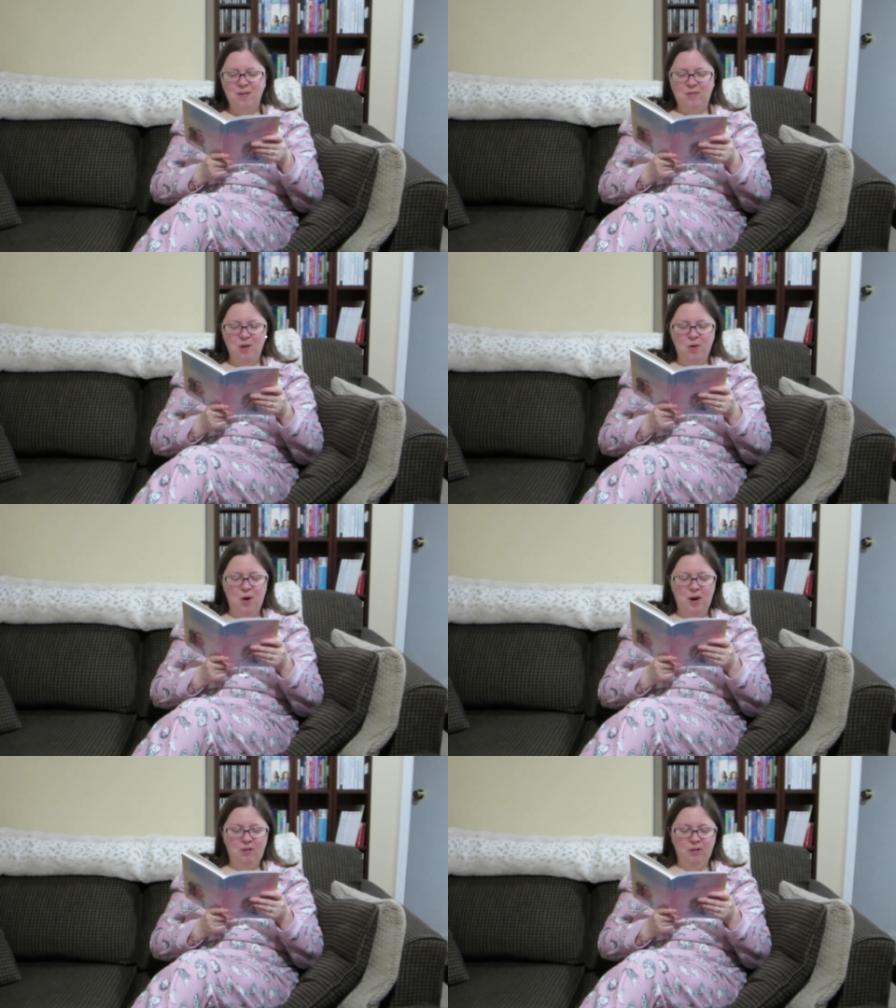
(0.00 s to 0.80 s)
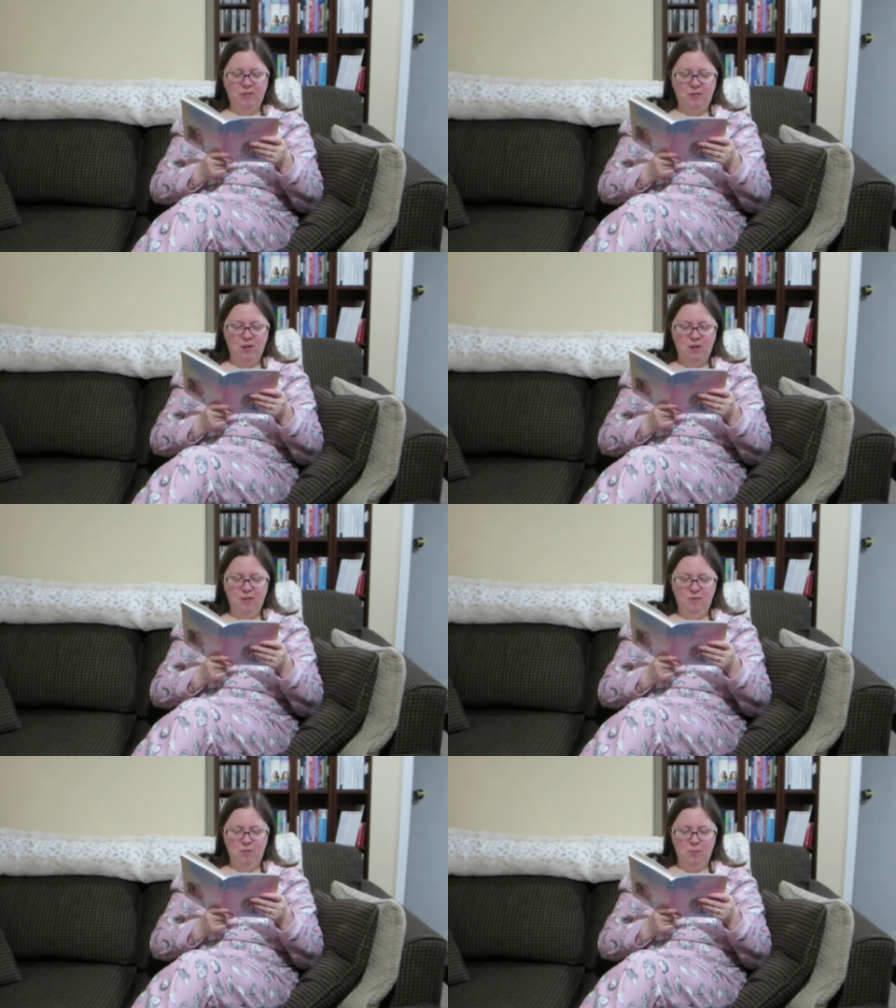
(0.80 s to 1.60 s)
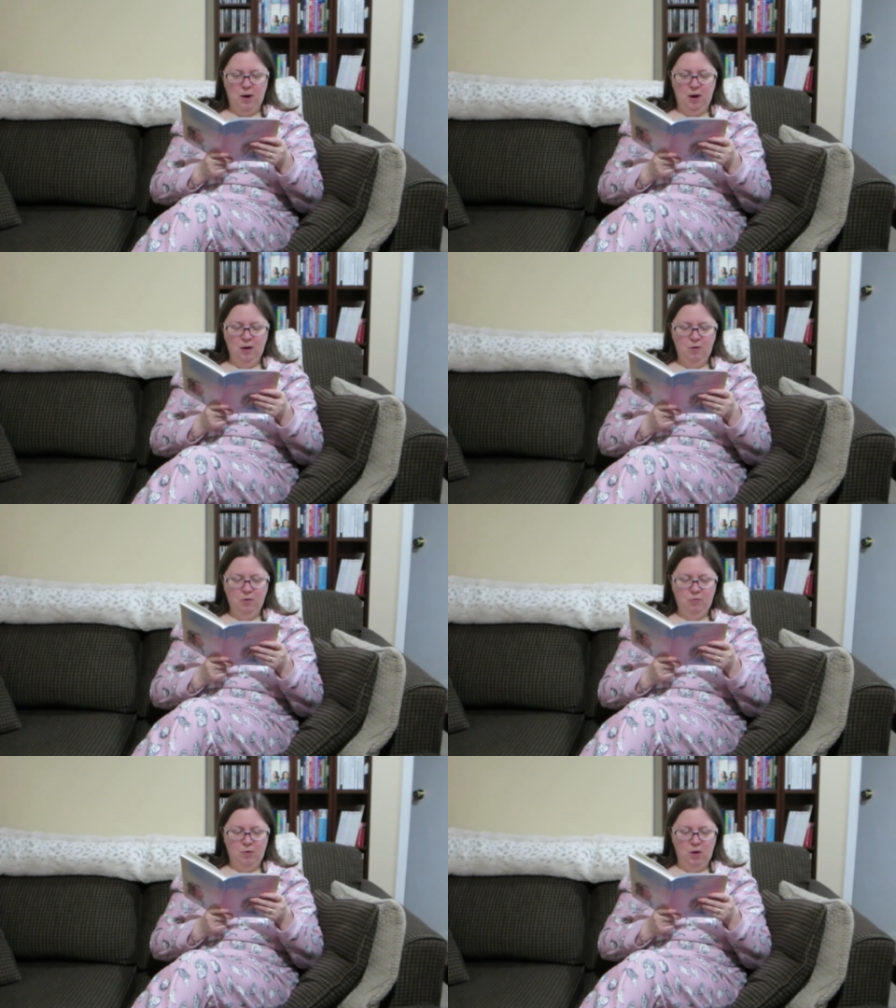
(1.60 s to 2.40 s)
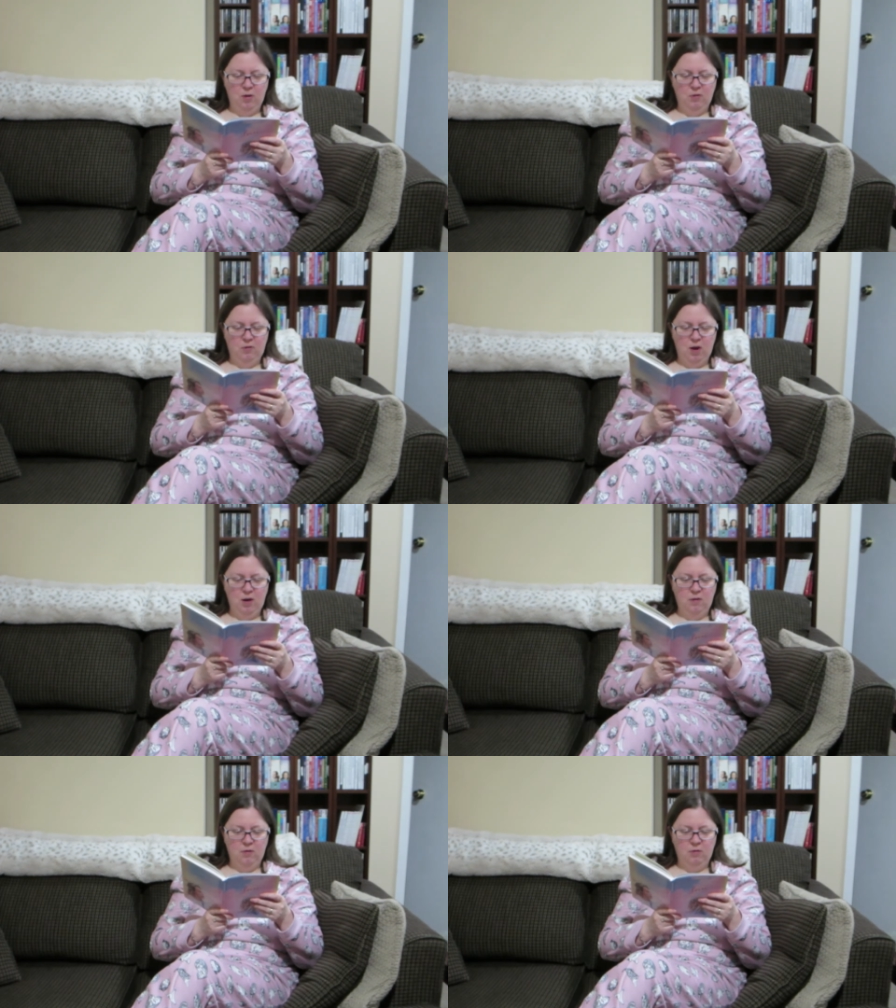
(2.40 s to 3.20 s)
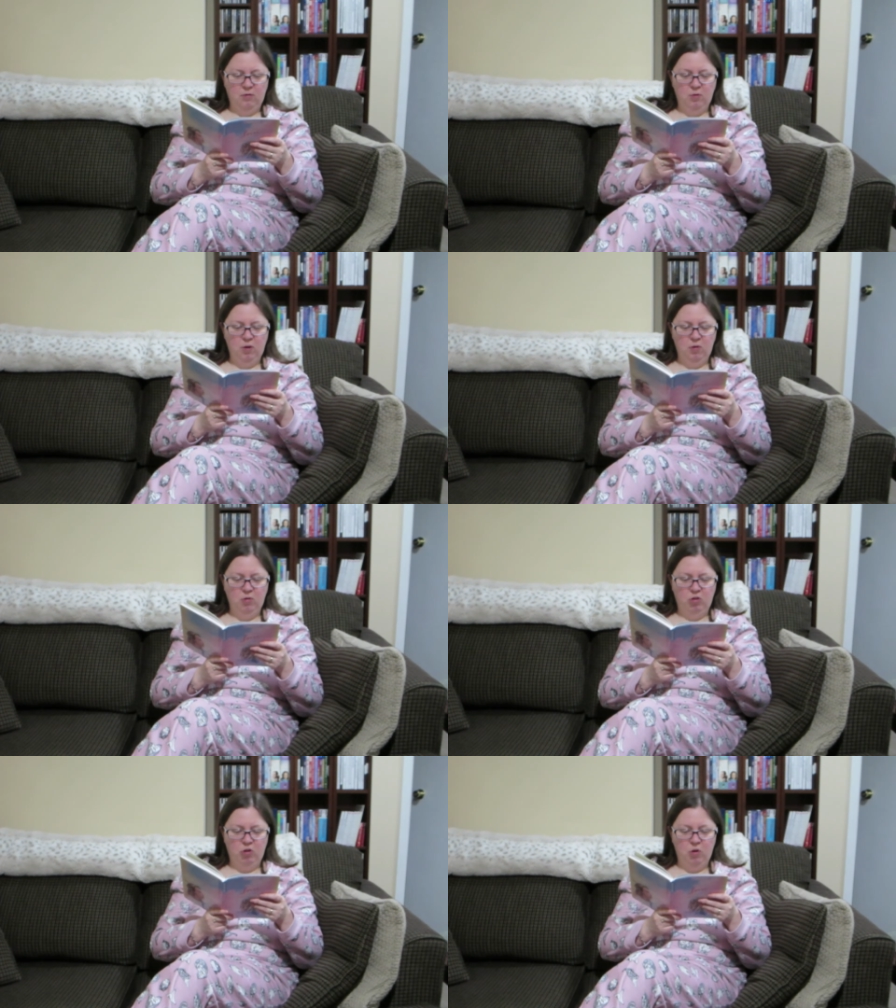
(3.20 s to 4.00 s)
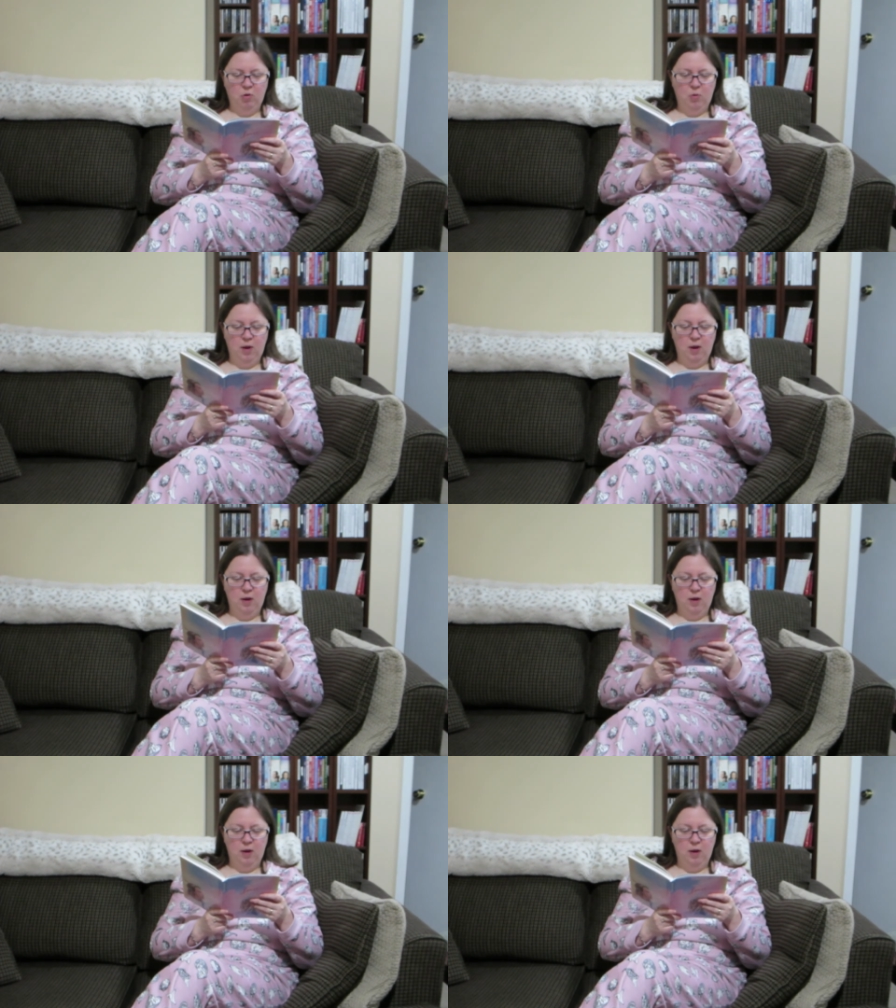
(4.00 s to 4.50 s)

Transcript: so I just got in from Idaho Falls. I did a sold out show.